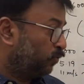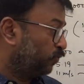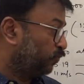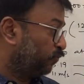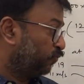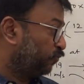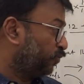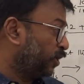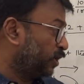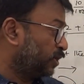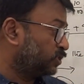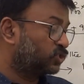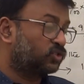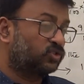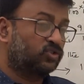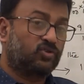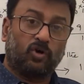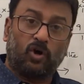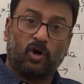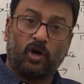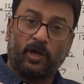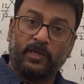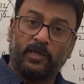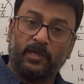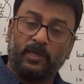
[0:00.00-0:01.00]
First
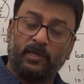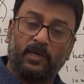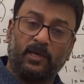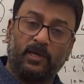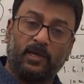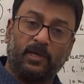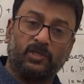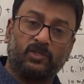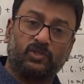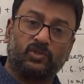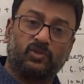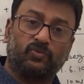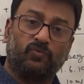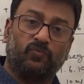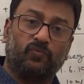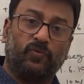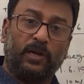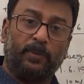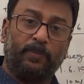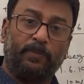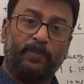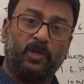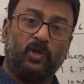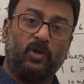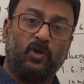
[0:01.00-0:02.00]
drawing
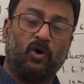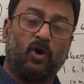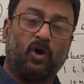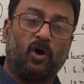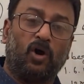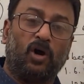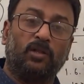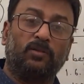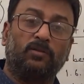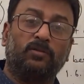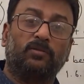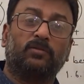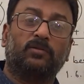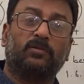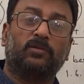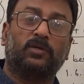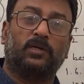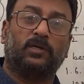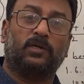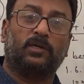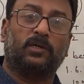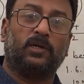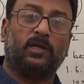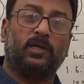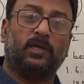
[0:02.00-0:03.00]
will be on
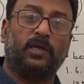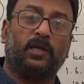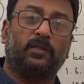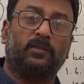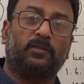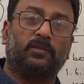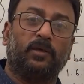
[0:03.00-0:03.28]
30th